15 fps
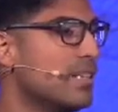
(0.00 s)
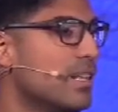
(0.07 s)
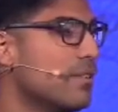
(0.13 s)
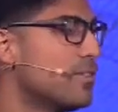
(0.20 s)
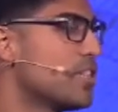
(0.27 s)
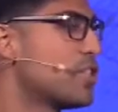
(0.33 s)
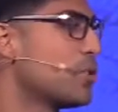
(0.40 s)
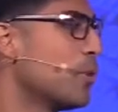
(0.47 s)
I
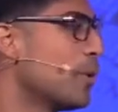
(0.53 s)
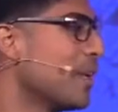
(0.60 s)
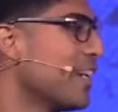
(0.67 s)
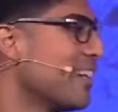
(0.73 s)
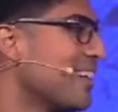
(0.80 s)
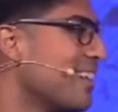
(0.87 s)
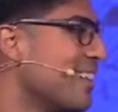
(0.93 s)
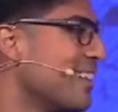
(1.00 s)
love the
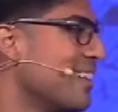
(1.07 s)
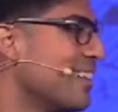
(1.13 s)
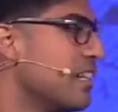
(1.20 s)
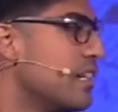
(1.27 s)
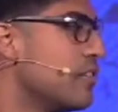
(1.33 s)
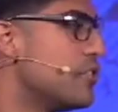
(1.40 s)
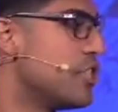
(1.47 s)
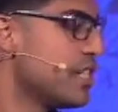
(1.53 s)
story
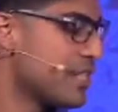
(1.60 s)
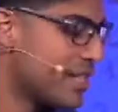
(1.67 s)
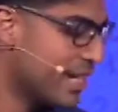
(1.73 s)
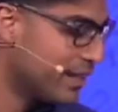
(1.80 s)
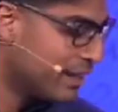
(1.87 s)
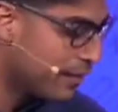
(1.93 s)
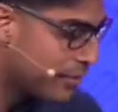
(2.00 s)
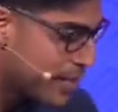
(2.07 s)
of
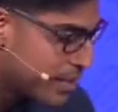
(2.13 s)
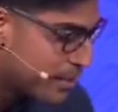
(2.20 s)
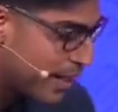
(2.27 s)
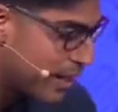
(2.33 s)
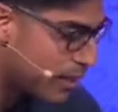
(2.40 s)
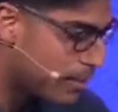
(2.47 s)
Jesus. I love this